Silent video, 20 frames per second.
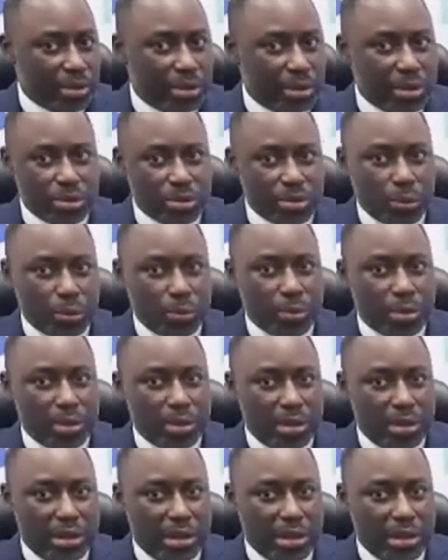So
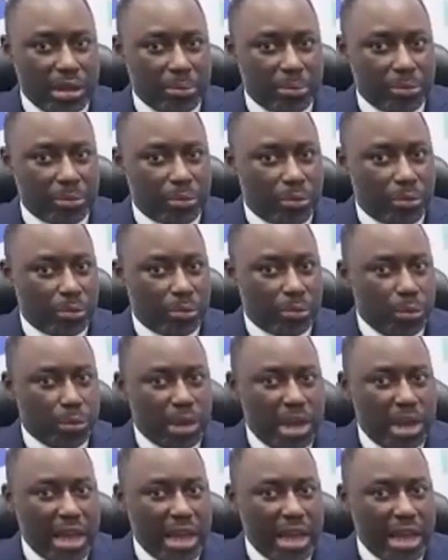we'll
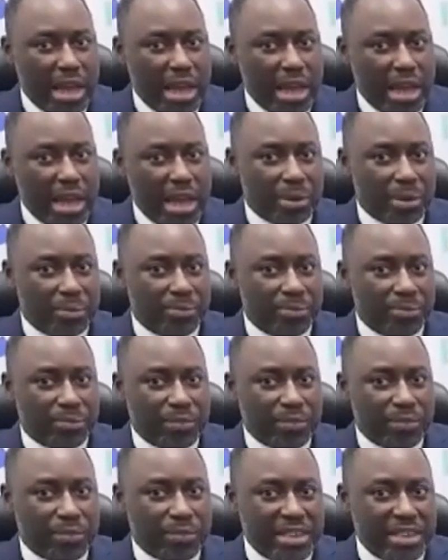have
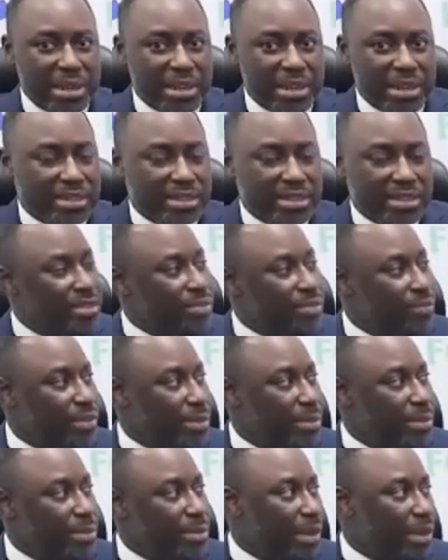5 minutes
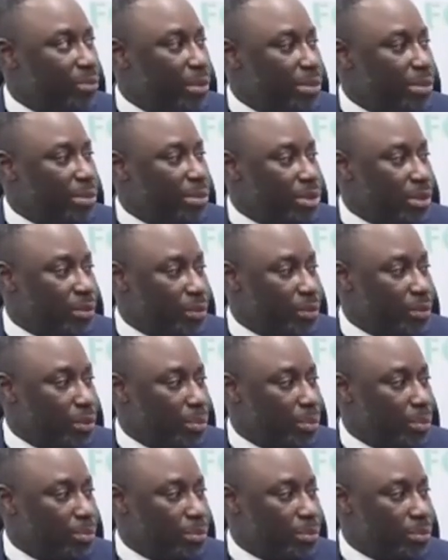feedback from each of the
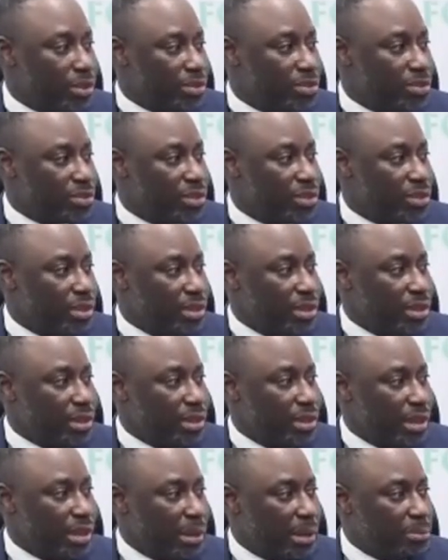group, just
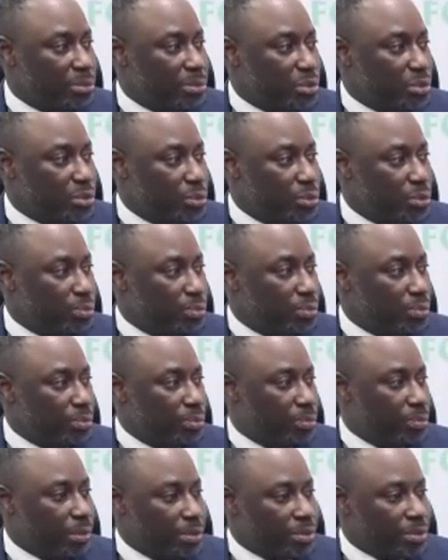to
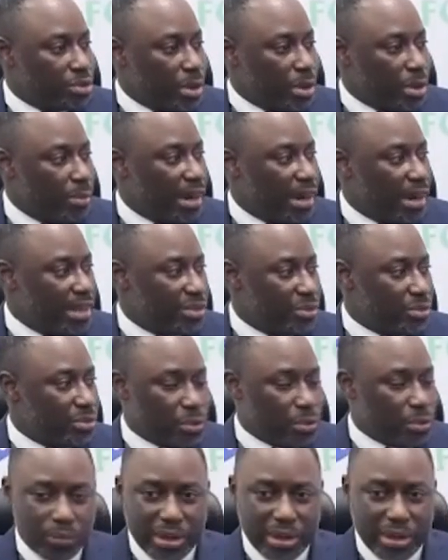summarize what
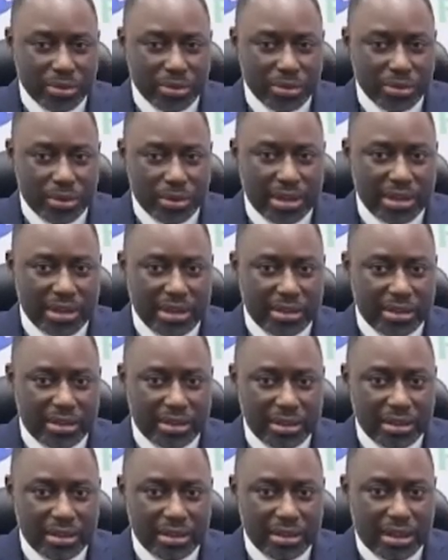went on and
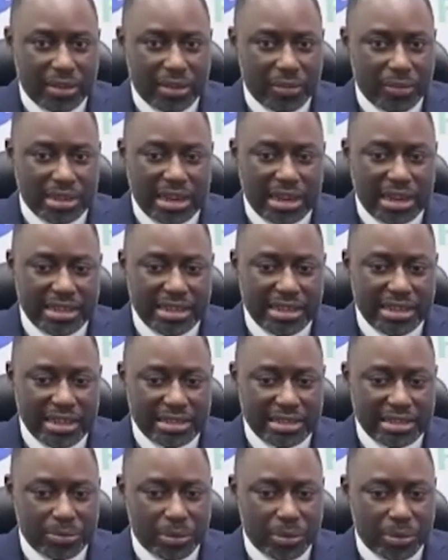give us an idea in
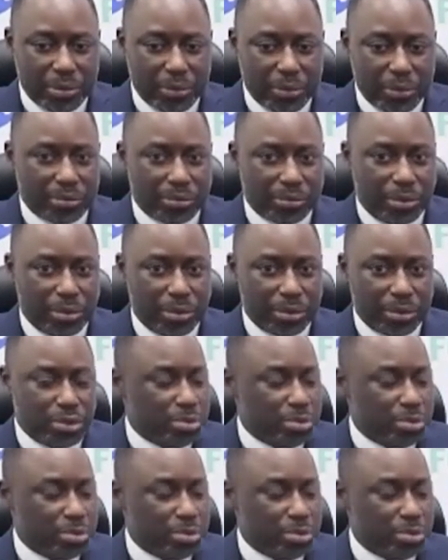terms of what you'll be